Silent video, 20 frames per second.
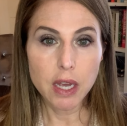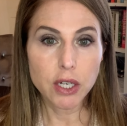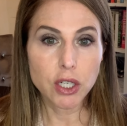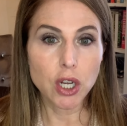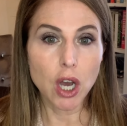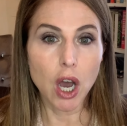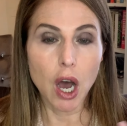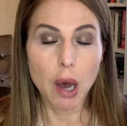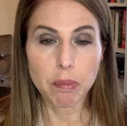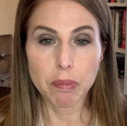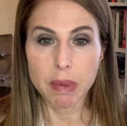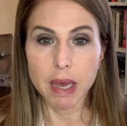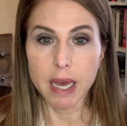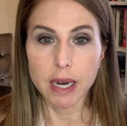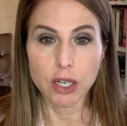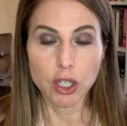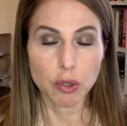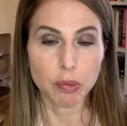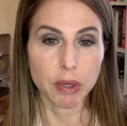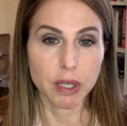top
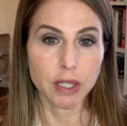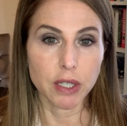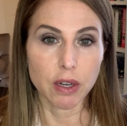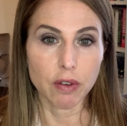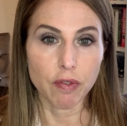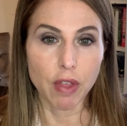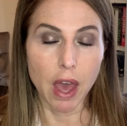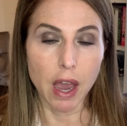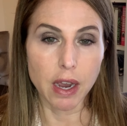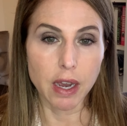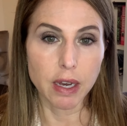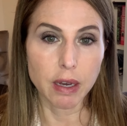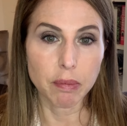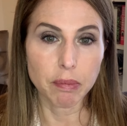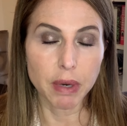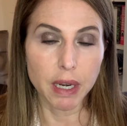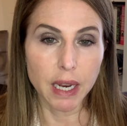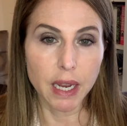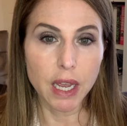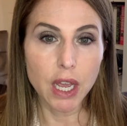management of that
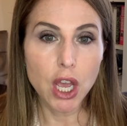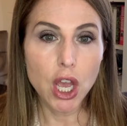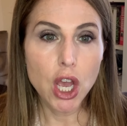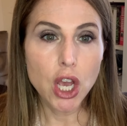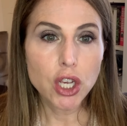company?